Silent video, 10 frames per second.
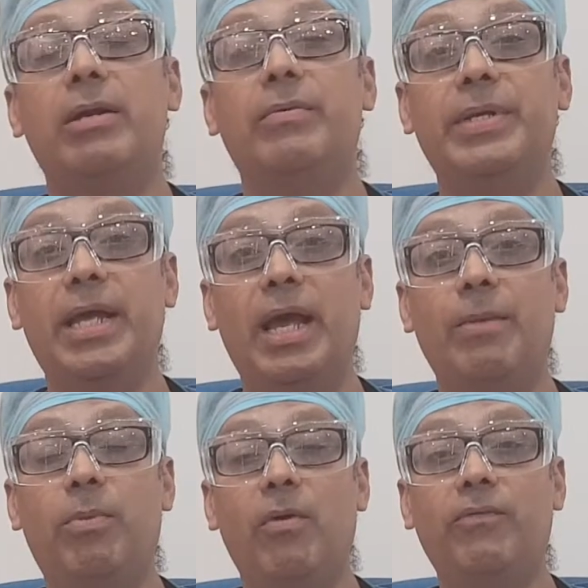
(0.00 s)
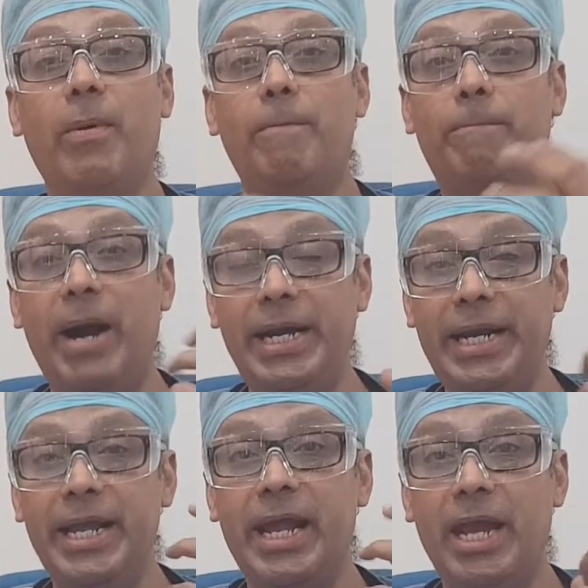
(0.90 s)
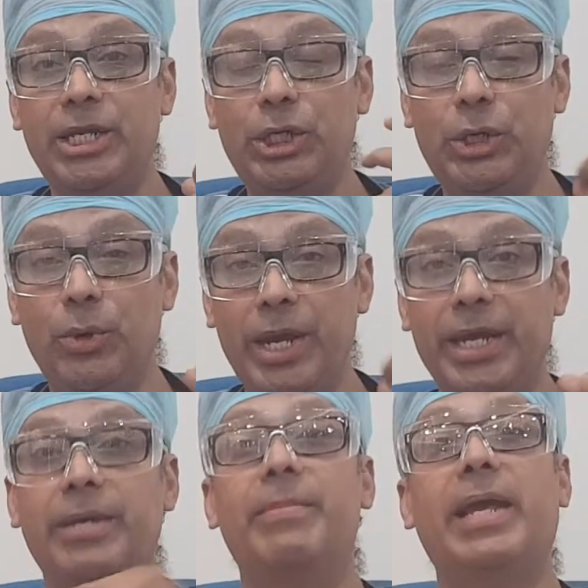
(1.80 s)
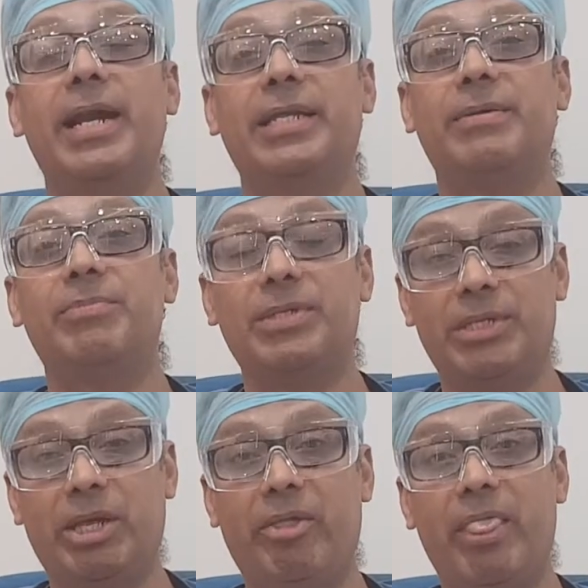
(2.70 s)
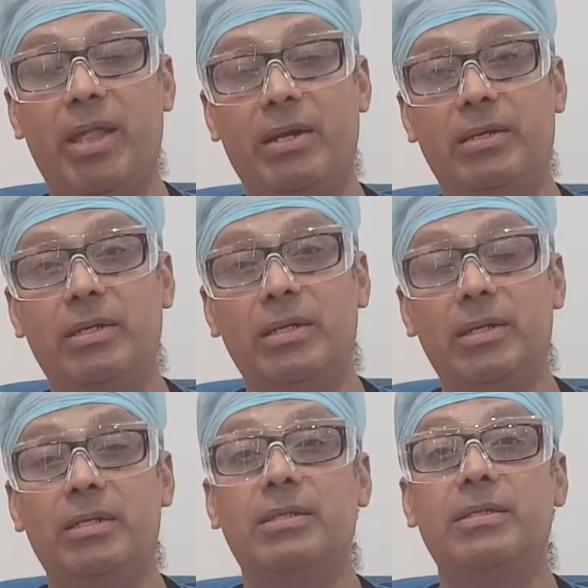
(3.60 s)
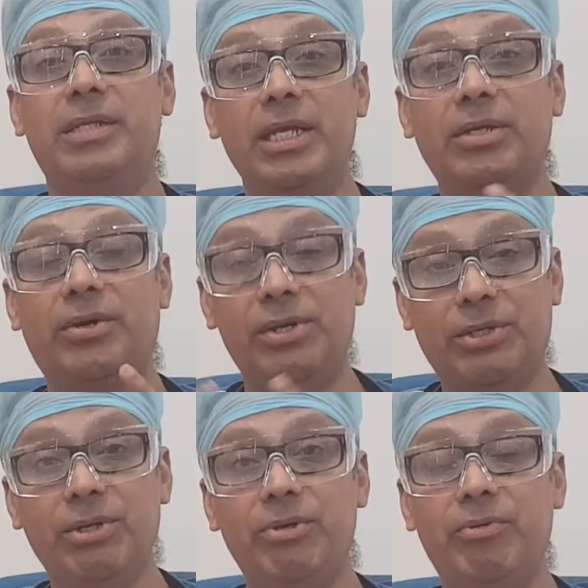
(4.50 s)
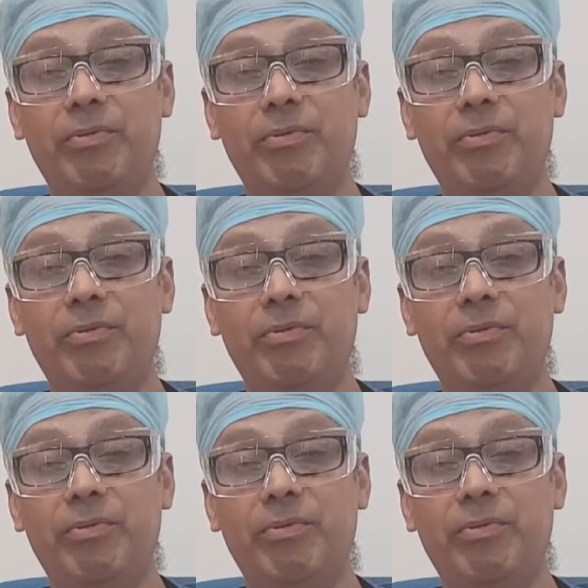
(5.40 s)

with the help of biting and chewing mechanisms. These are also